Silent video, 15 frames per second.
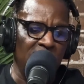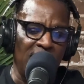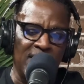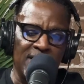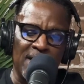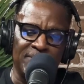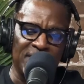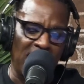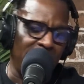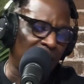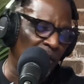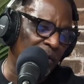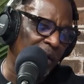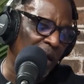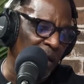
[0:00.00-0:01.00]
And I'm like,
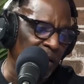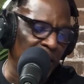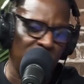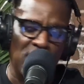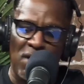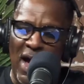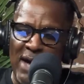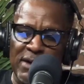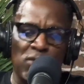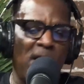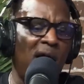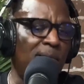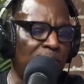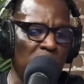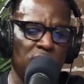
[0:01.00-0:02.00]
okay, you know, how do
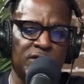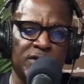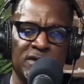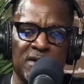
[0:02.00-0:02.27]
I approach this